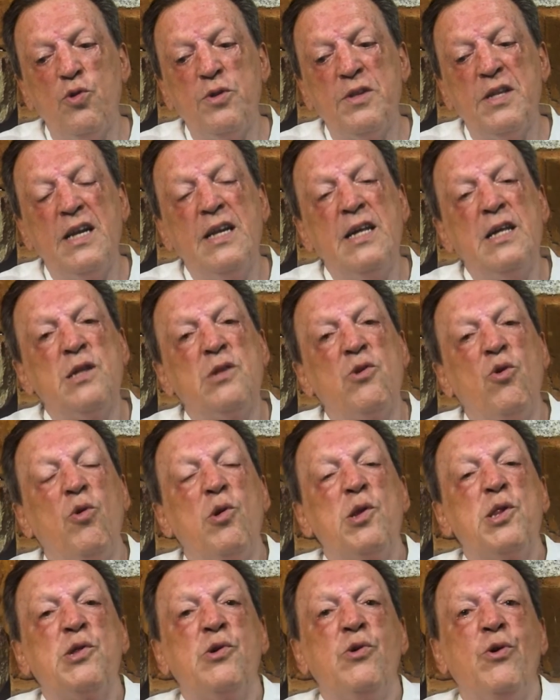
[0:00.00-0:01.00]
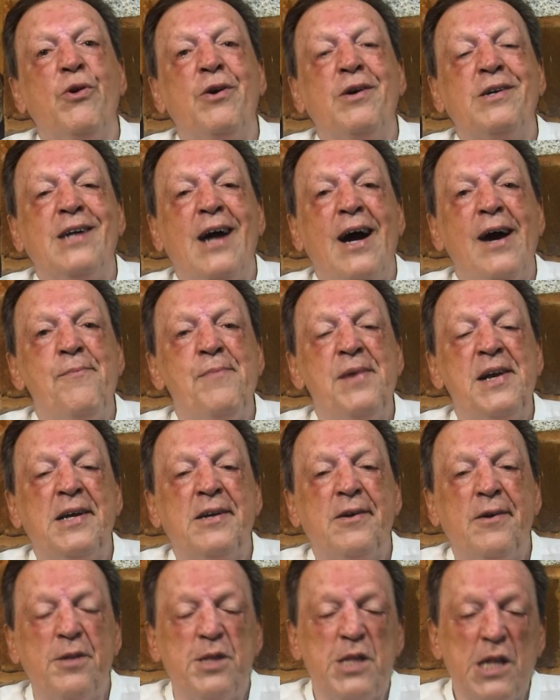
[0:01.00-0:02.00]
There is also a karmic
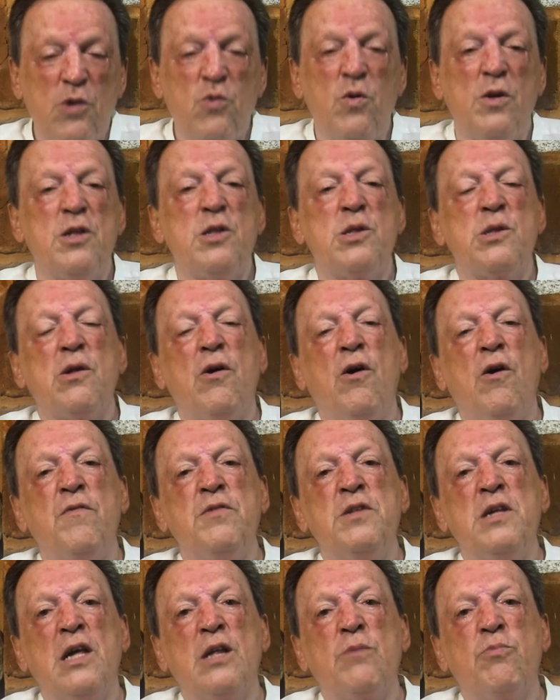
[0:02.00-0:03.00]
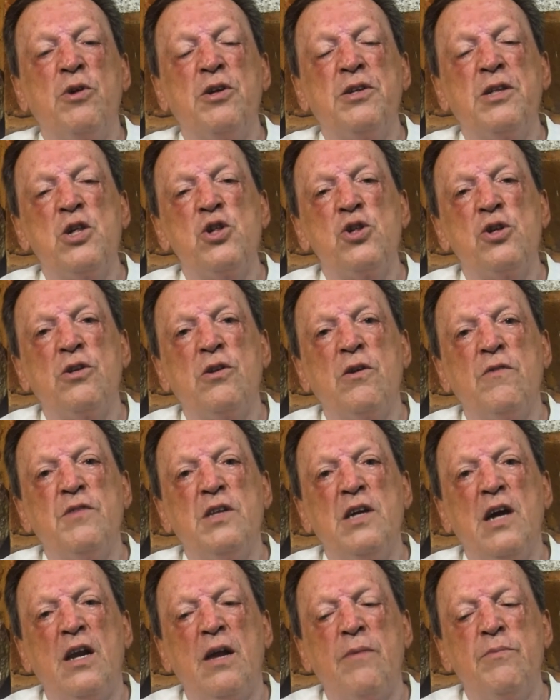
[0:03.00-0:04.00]
consequence of the exploitation of
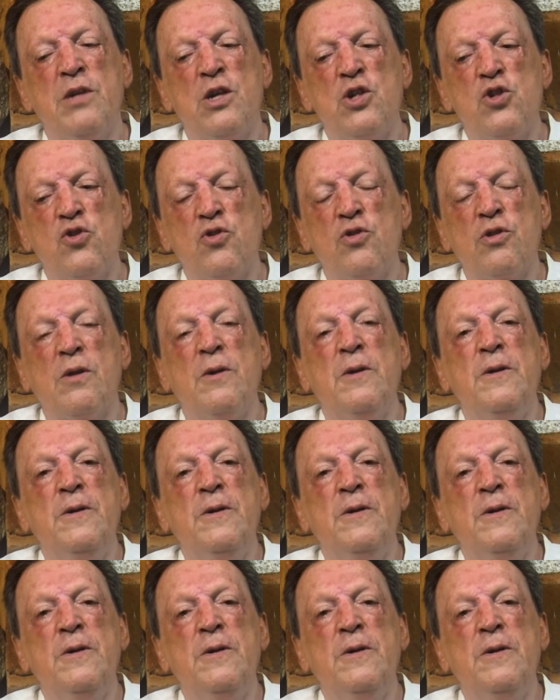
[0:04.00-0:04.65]
the Arab nations.